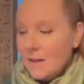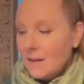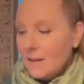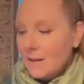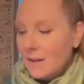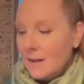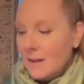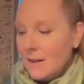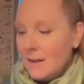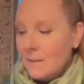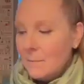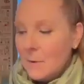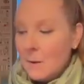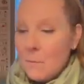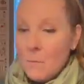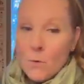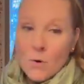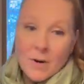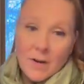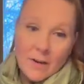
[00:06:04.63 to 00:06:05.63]
a
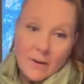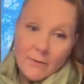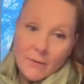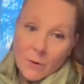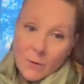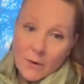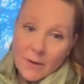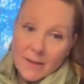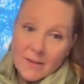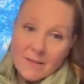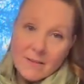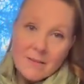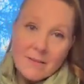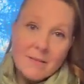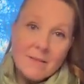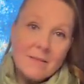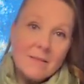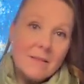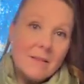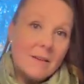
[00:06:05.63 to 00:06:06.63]
morning
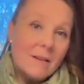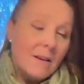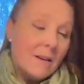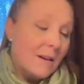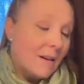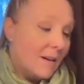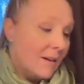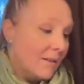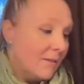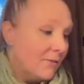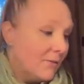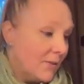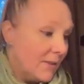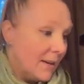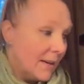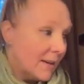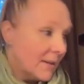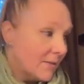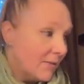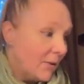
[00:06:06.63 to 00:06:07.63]
focus for the
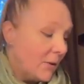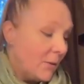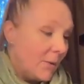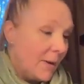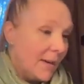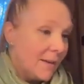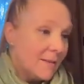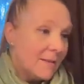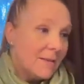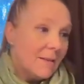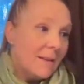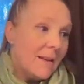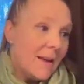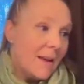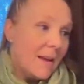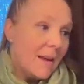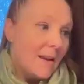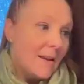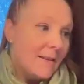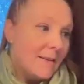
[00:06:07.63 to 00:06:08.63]
next few weeks until I
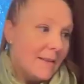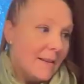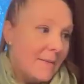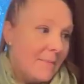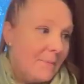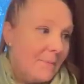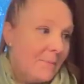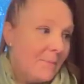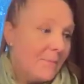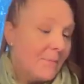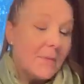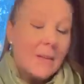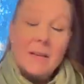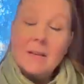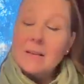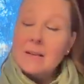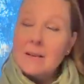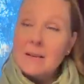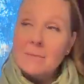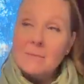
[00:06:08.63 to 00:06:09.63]
get it done.
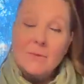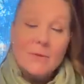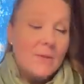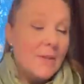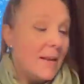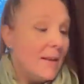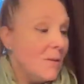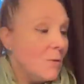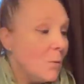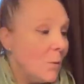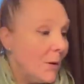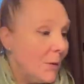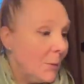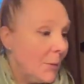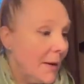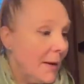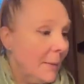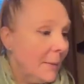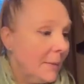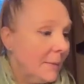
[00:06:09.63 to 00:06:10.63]
So that is one
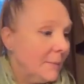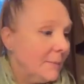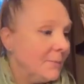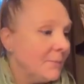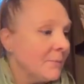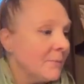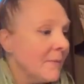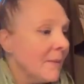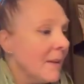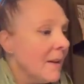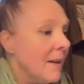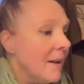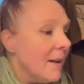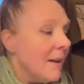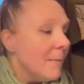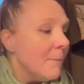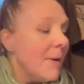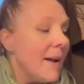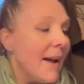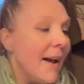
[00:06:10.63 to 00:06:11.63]
whip.
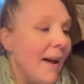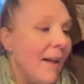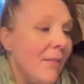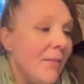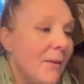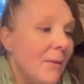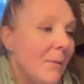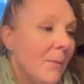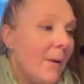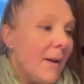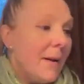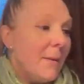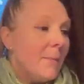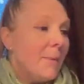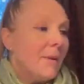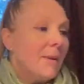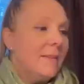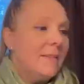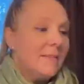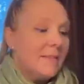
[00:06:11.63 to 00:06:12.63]
My other whip,
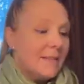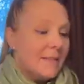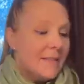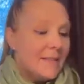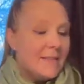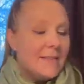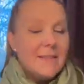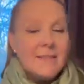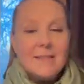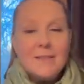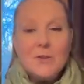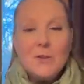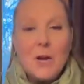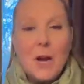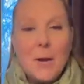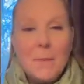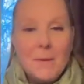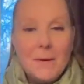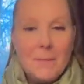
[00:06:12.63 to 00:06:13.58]
this is Chubby